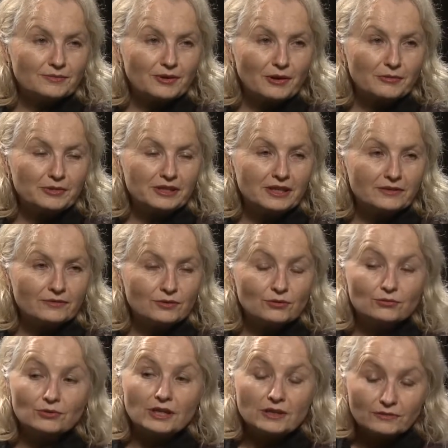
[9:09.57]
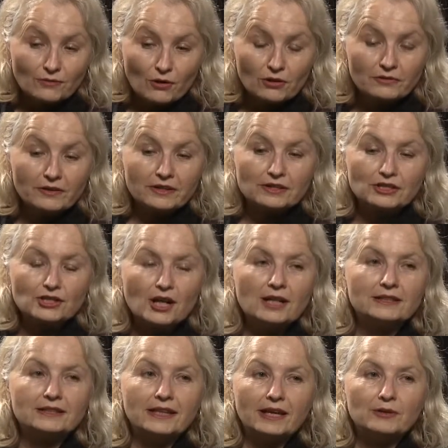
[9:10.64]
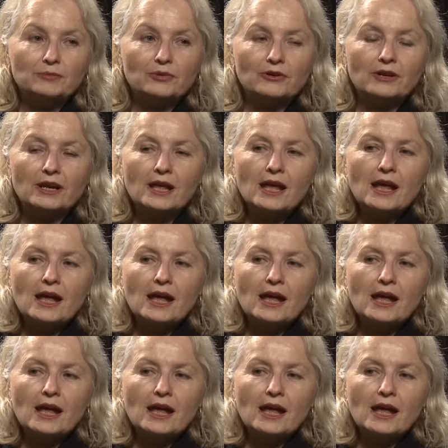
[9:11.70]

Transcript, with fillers: probably give you involving child labor.